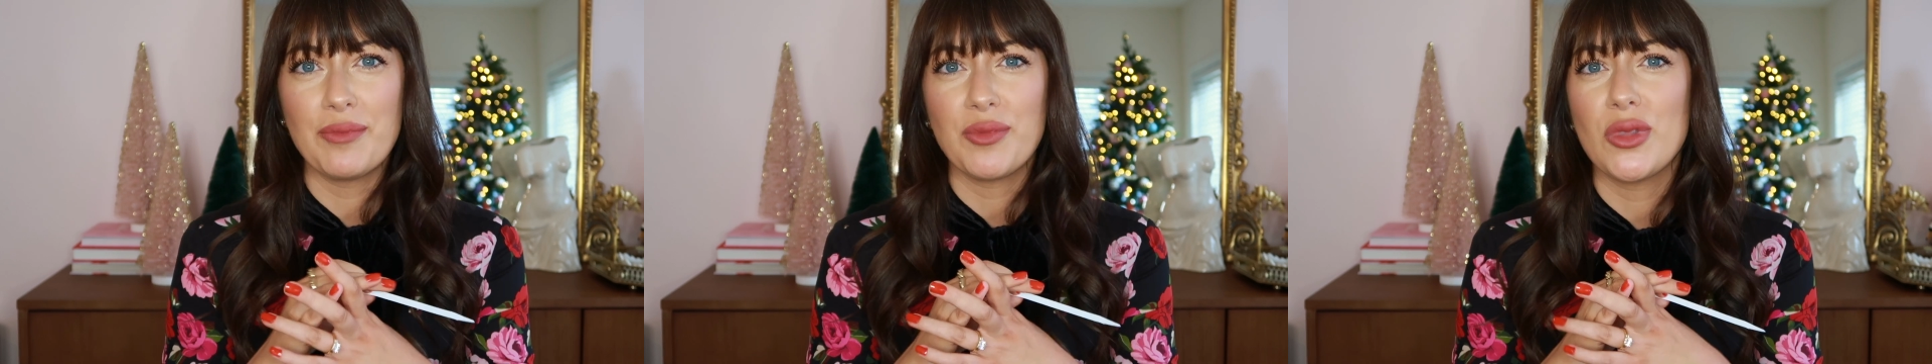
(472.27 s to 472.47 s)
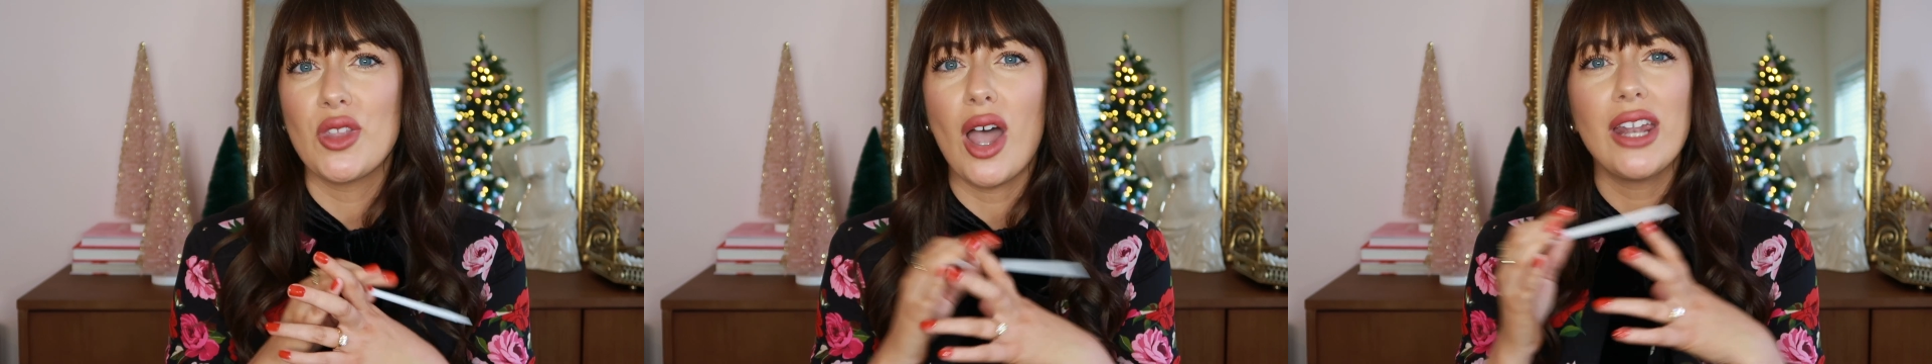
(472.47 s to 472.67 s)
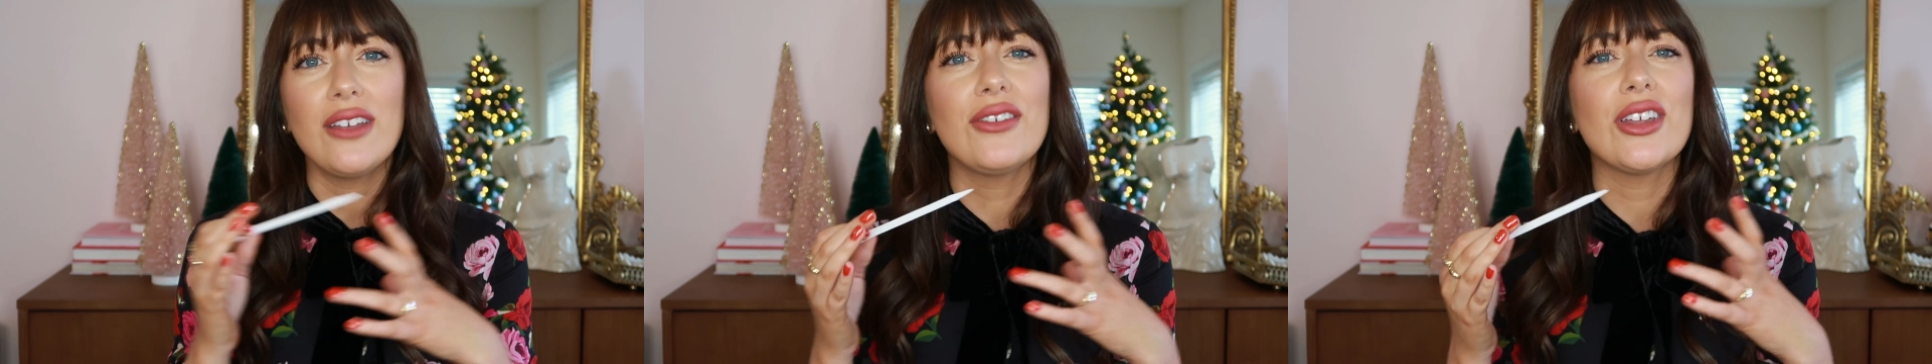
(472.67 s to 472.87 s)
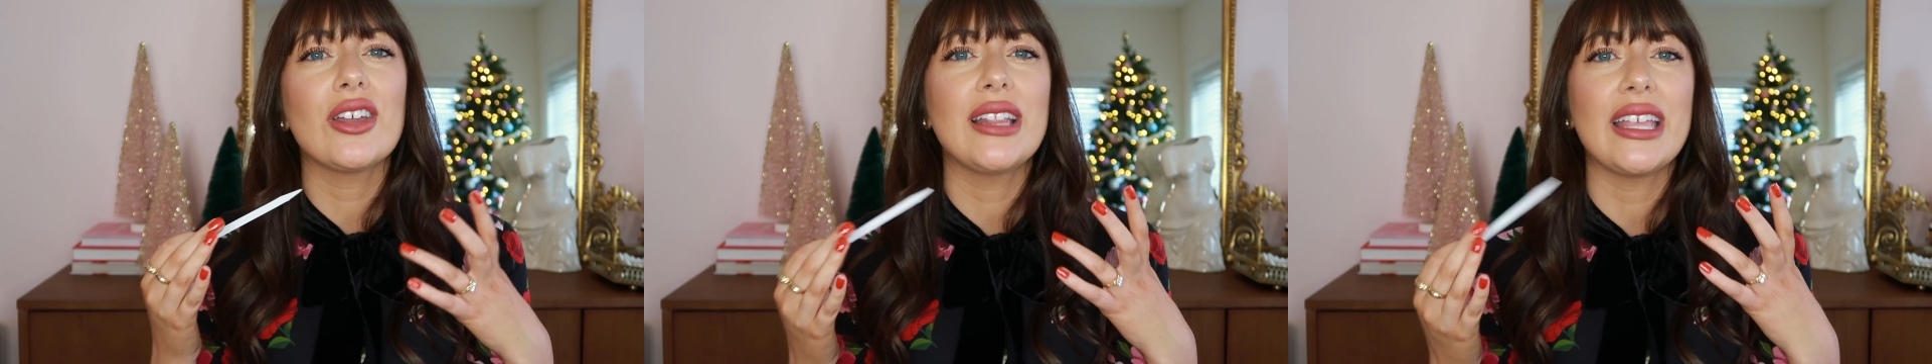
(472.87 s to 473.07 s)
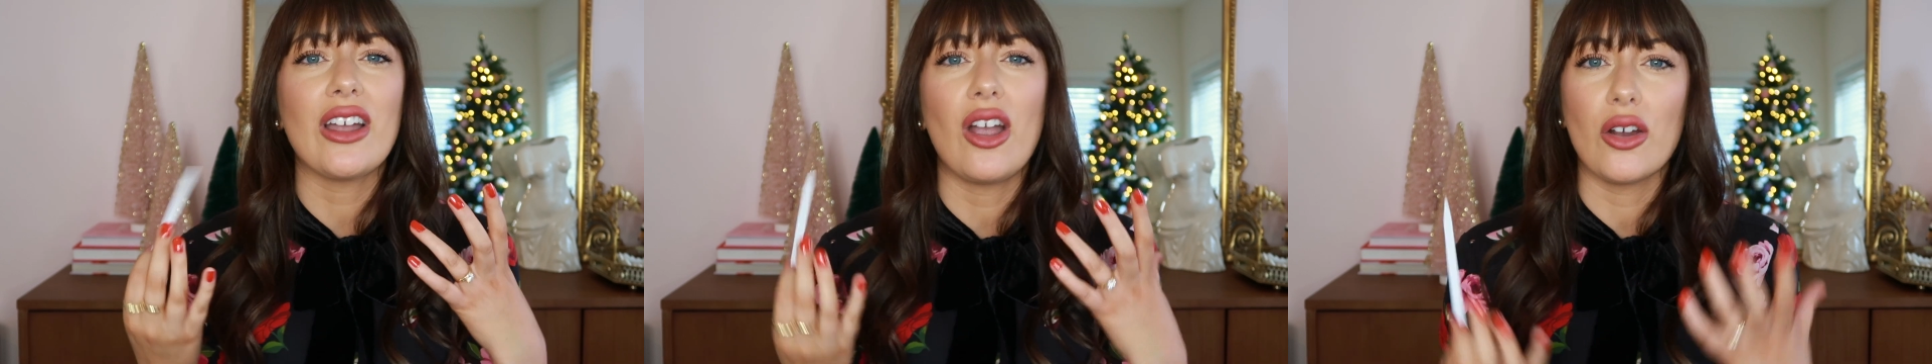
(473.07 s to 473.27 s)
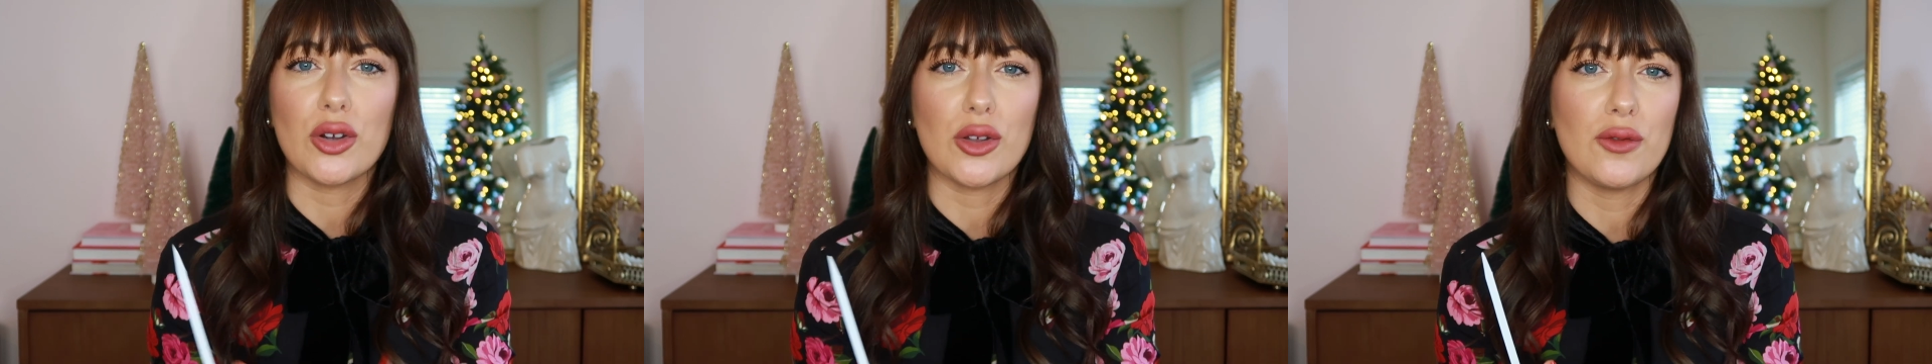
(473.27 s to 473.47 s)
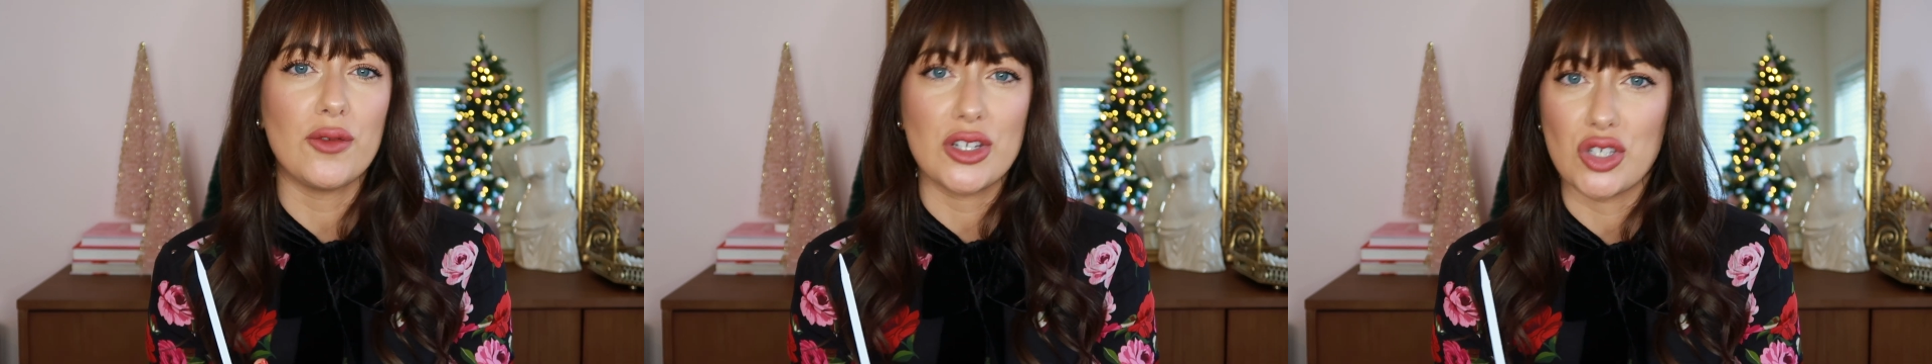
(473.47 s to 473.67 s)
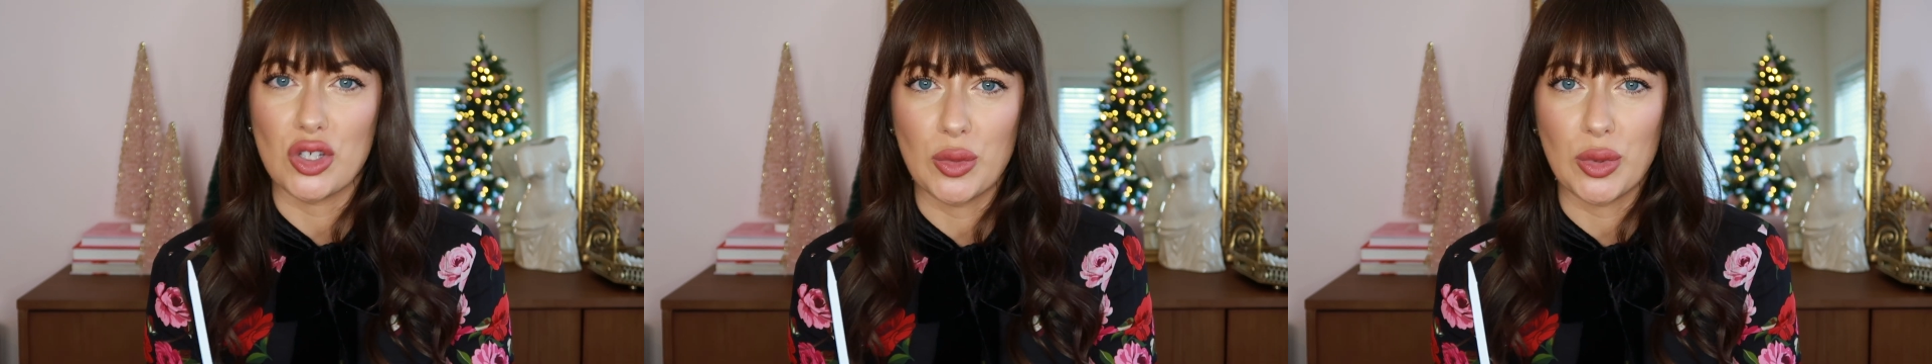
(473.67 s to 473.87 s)
not a very like
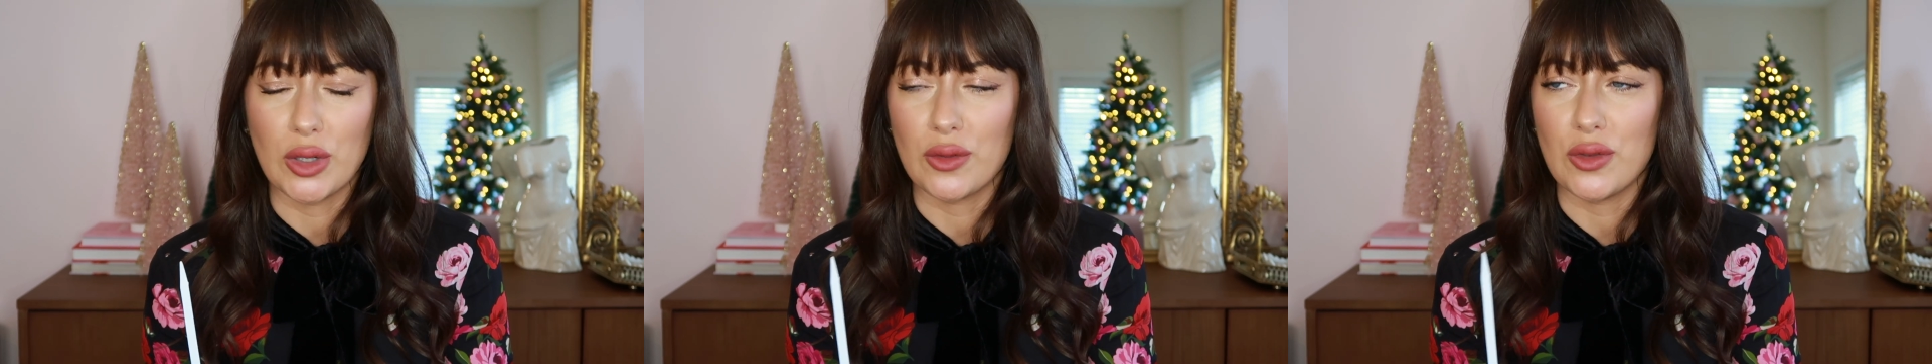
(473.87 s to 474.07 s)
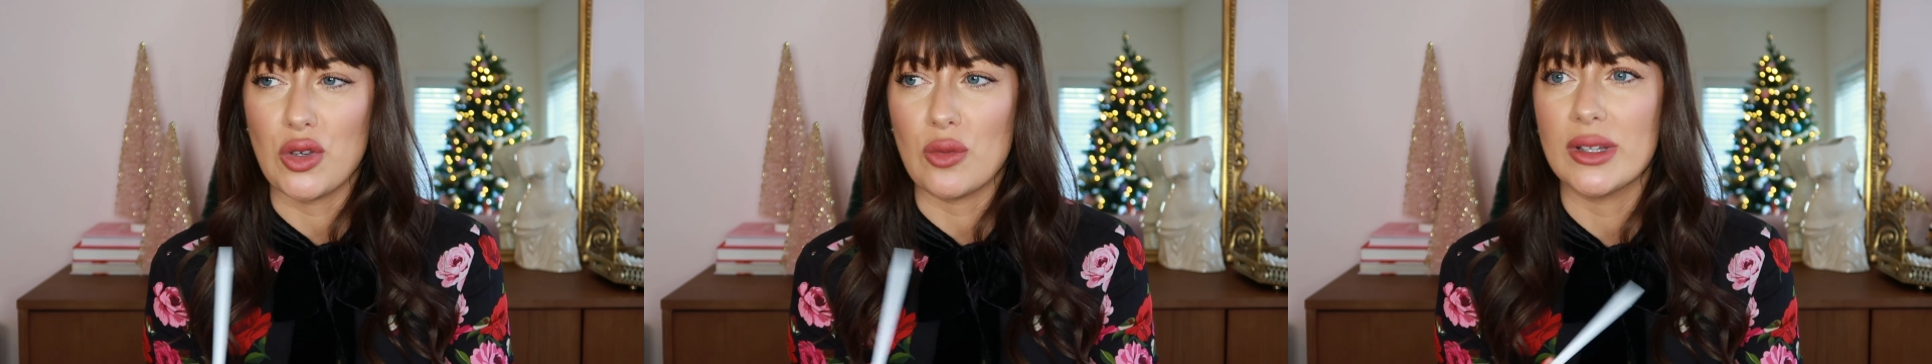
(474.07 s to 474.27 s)
artificial perfume.